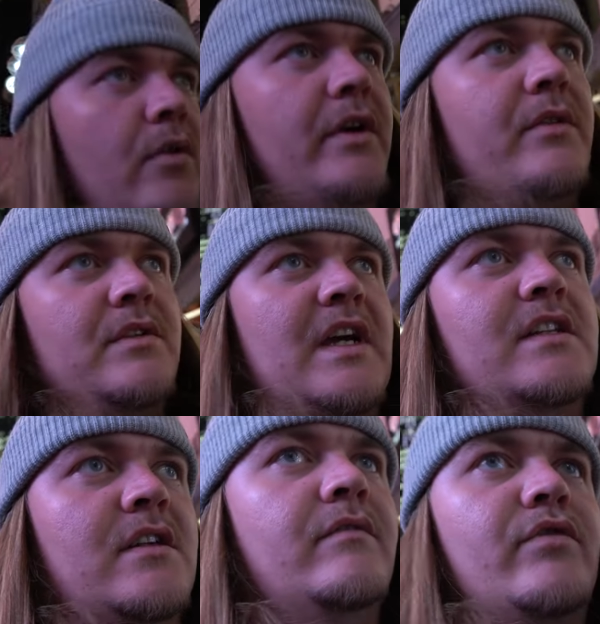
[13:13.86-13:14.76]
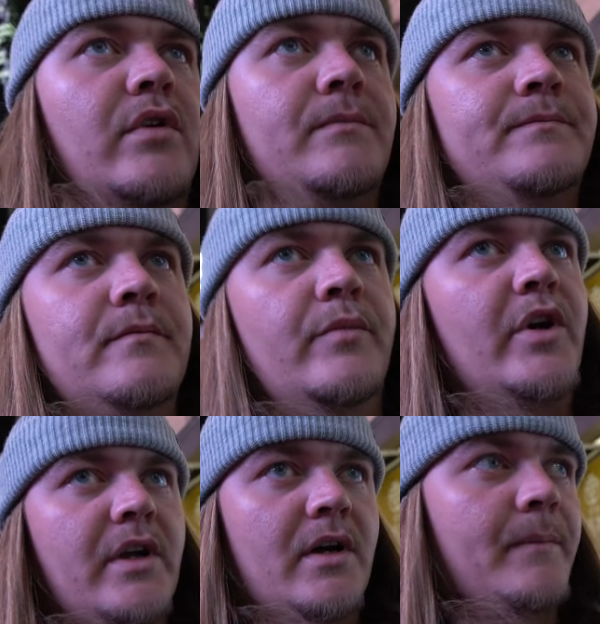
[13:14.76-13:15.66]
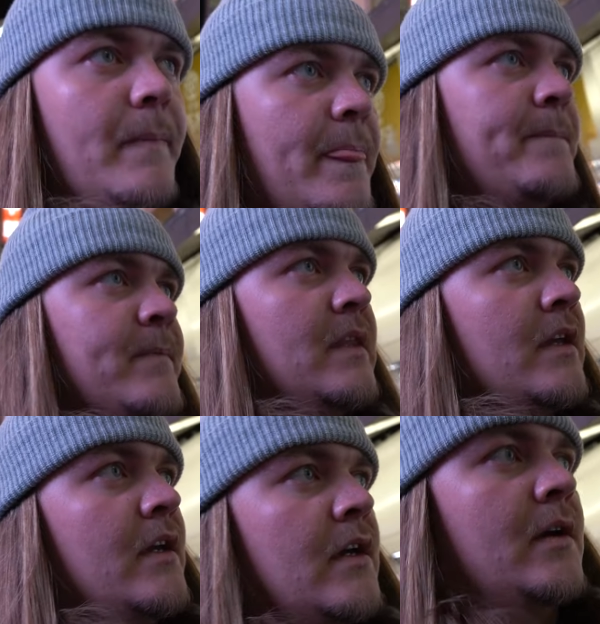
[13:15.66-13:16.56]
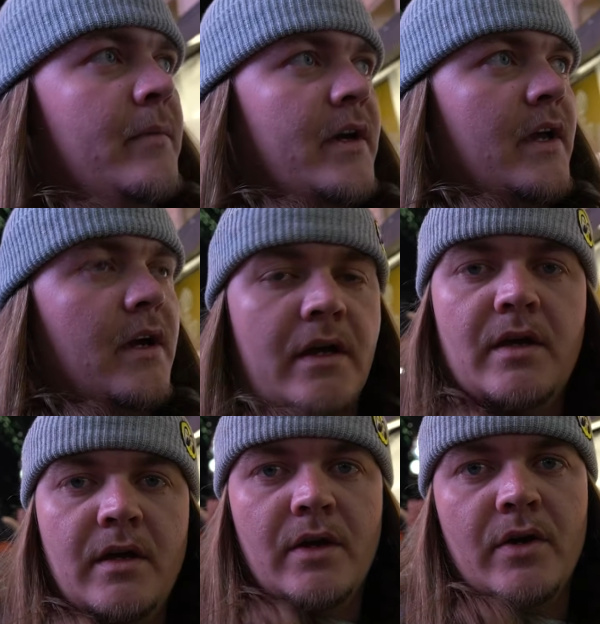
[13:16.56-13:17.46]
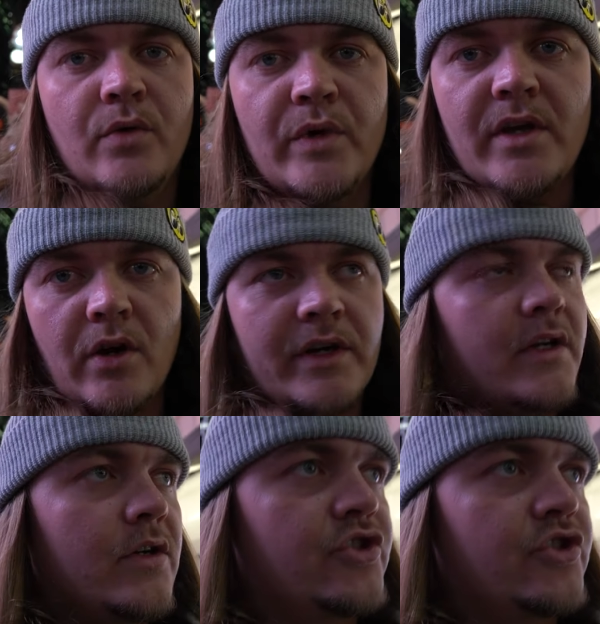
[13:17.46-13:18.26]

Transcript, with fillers: know what he was asking for, but um, but yeah, we are here,